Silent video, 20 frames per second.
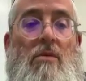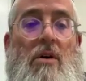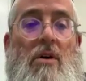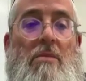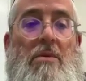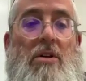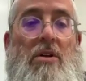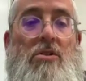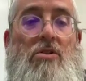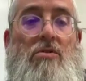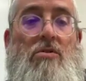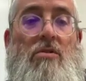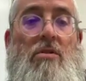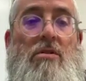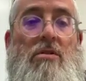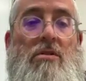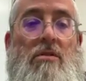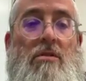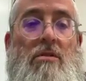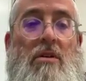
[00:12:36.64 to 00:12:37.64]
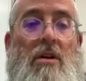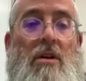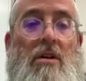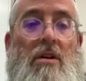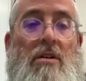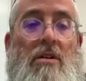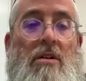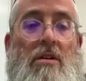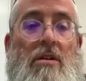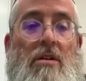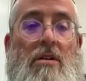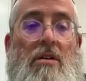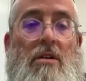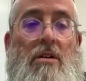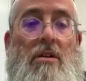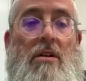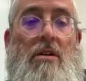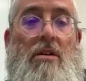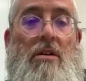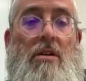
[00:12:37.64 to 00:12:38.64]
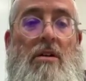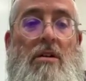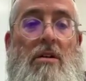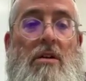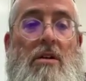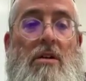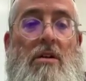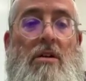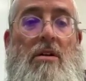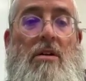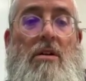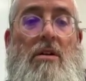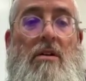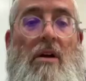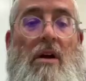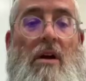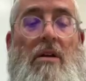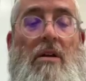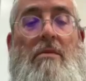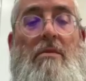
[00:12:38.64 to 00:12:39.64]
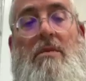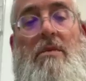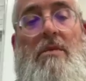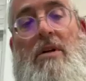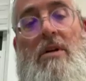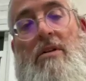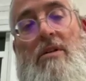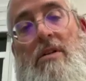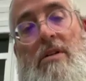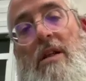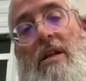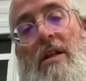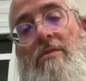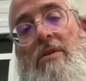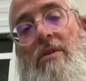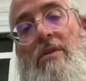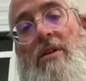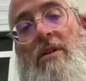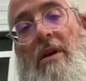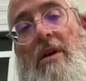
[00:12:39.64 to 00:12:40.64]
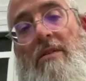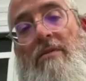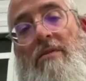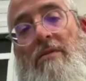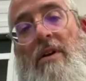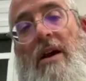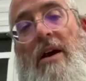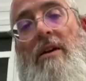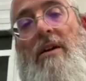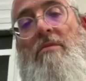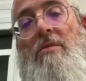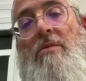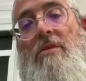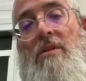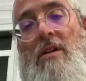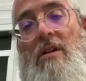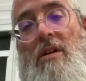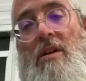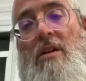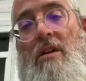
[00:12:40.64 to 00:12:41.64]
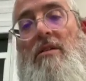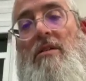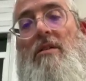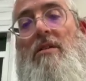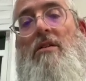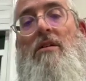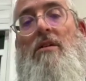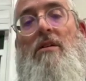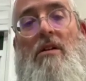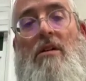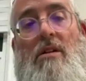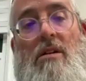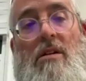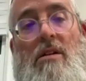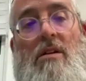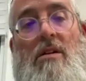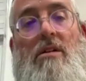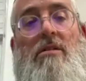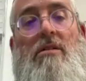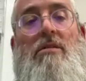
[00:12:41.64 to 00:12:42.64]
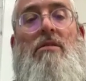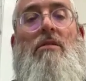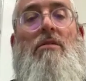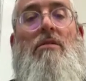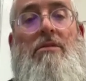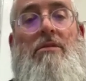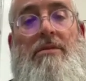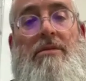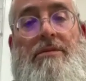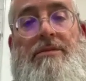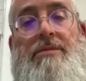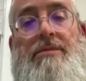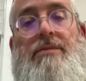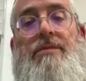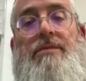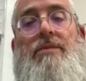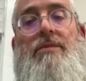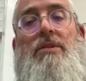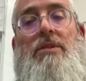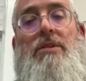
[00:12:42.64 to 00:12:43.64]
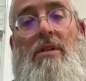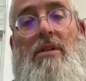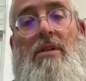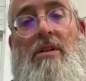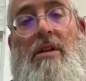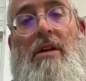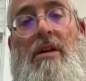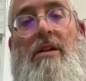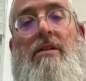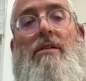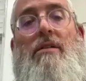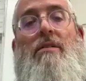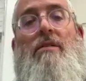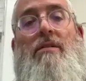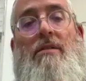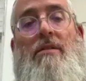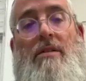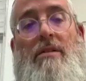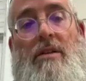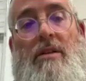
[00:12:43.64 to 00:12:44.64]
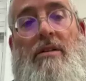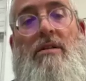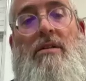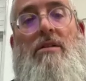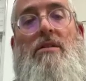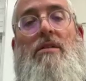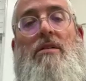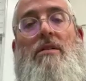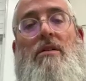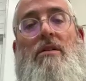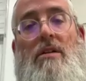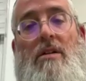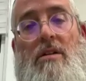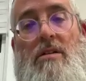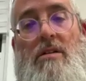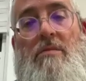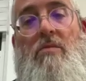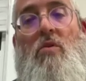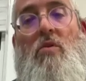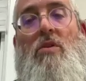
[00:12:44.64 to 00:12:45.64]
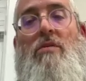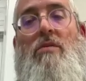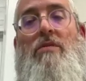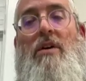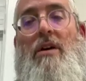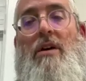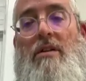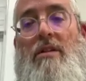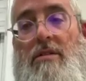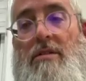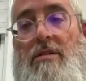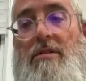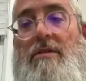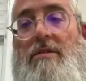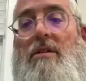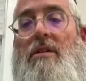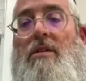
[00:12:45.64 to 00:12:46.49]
Why by straw is okay? Right? Because that's really meant for animals to eat. So then it's more of a het.